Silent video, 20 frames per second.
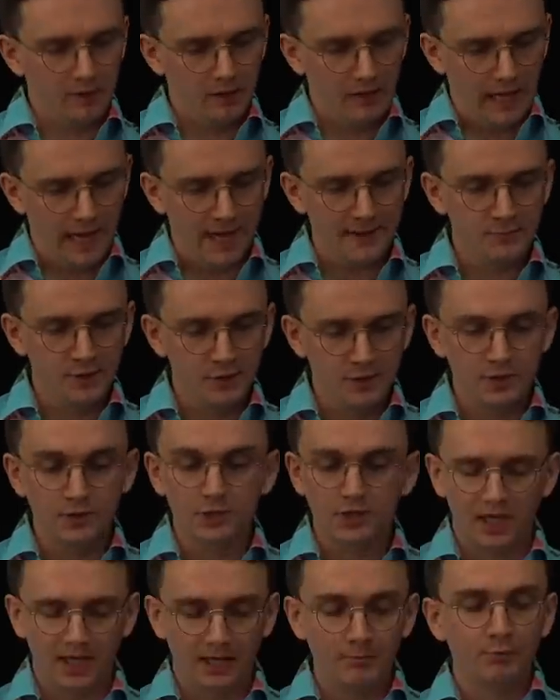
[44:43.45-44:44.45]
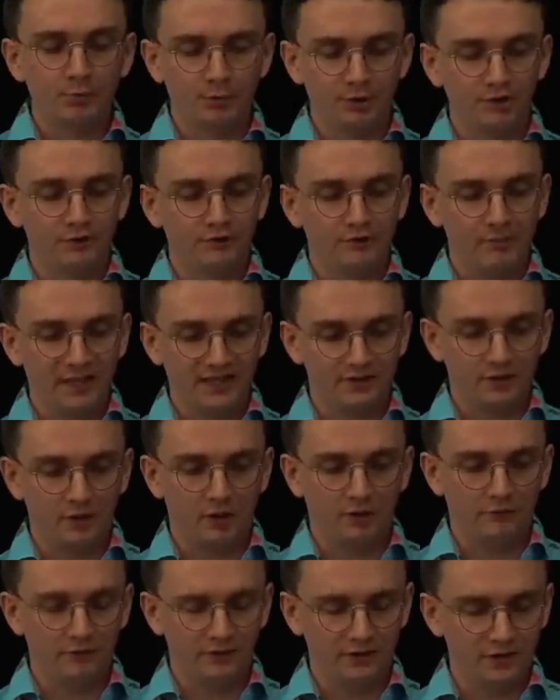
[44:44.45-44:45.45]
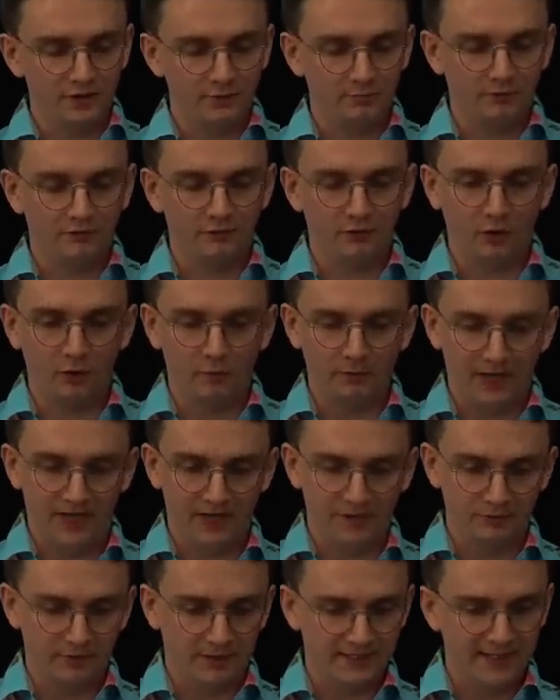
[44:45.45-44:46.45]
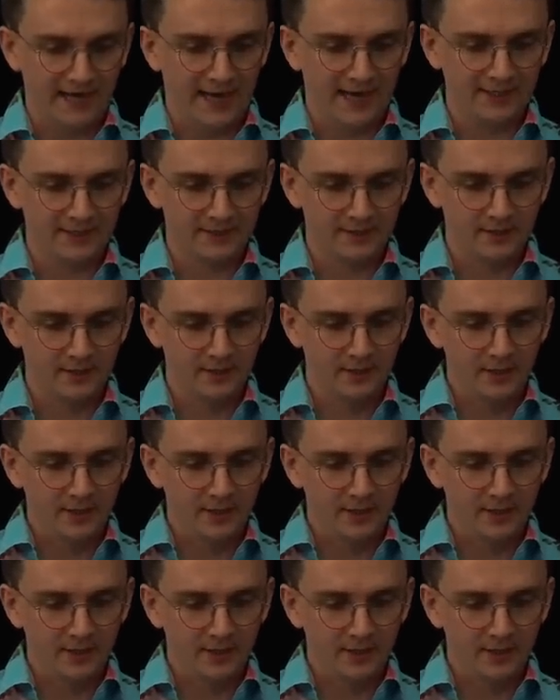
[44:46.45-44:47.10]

um, usually improved men's confidence before major attacks,